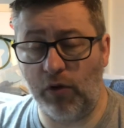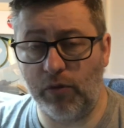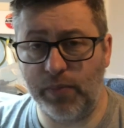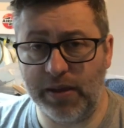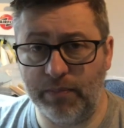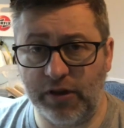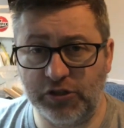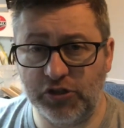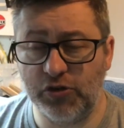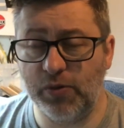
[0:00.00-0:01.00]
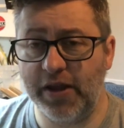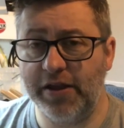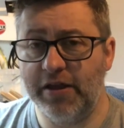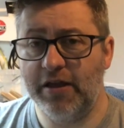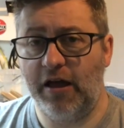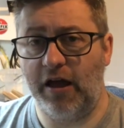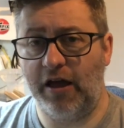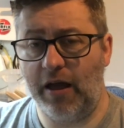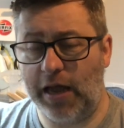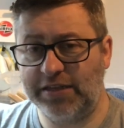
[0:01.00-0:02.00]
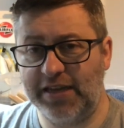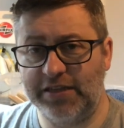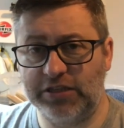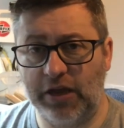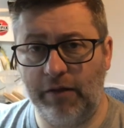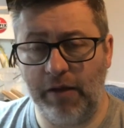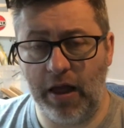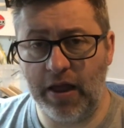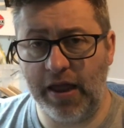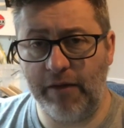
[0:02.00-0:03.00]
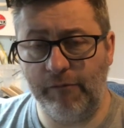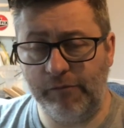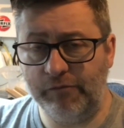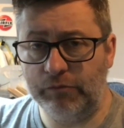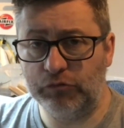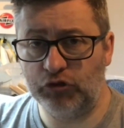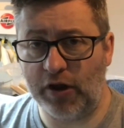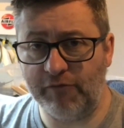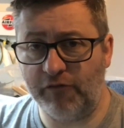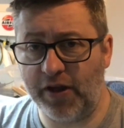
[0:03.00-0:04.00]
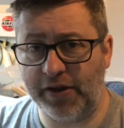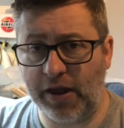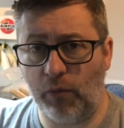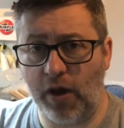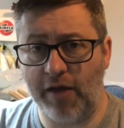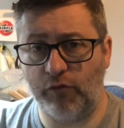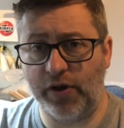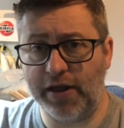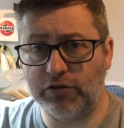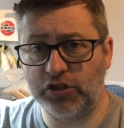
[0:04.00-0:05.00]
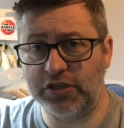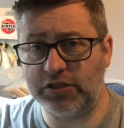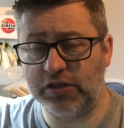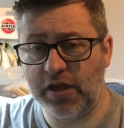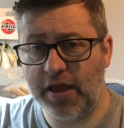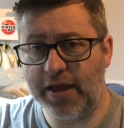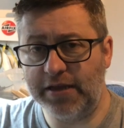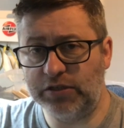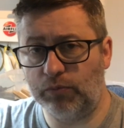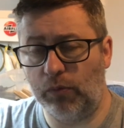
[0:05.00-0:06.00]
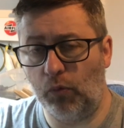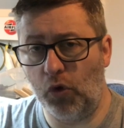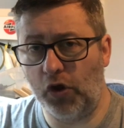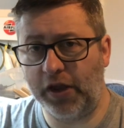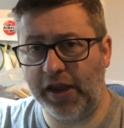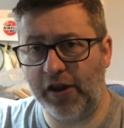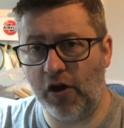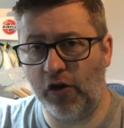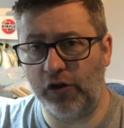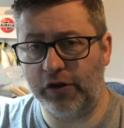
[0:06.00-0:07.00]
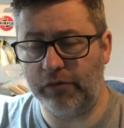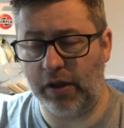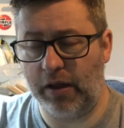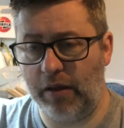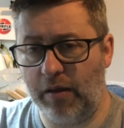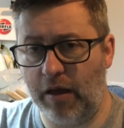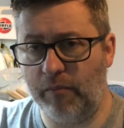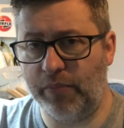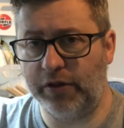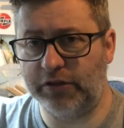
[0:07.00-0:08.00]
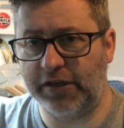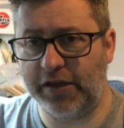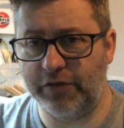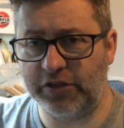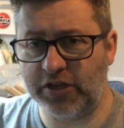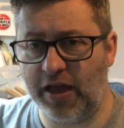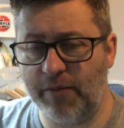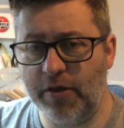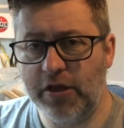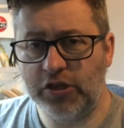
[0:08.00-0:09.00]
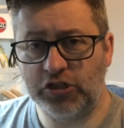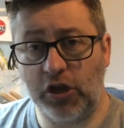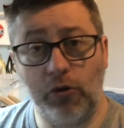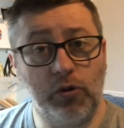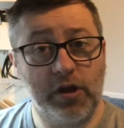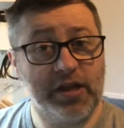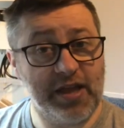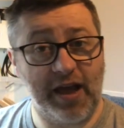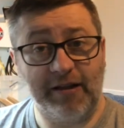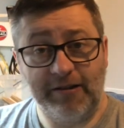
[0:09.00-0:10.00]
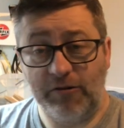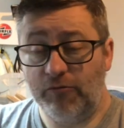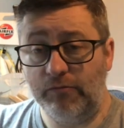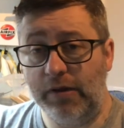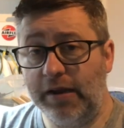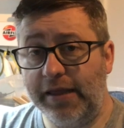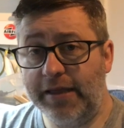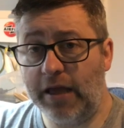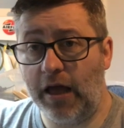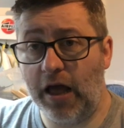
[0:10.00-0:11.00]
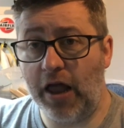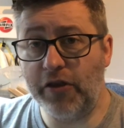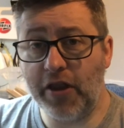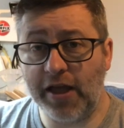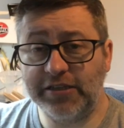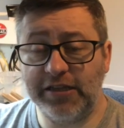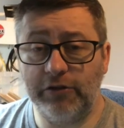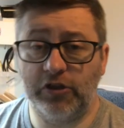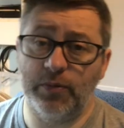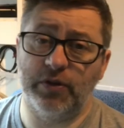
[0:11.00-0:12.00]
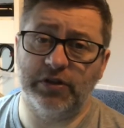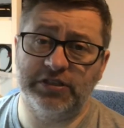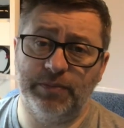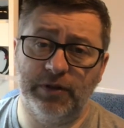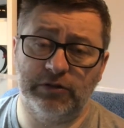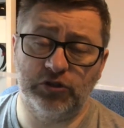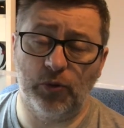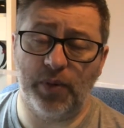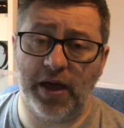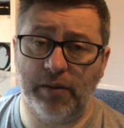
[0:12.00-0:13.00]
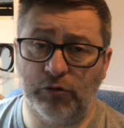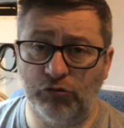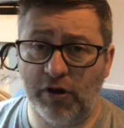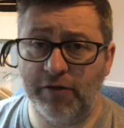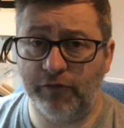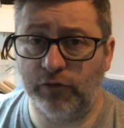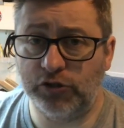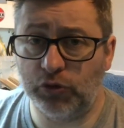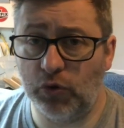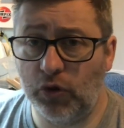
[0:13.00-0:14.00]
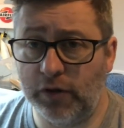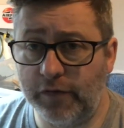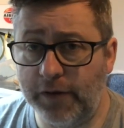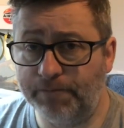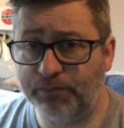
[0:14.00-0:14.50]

the people are doing. I tend to try and find out what everyone else is working on and building at the time. So yeah, really a nice little community built up, and I'm grateful to all of you.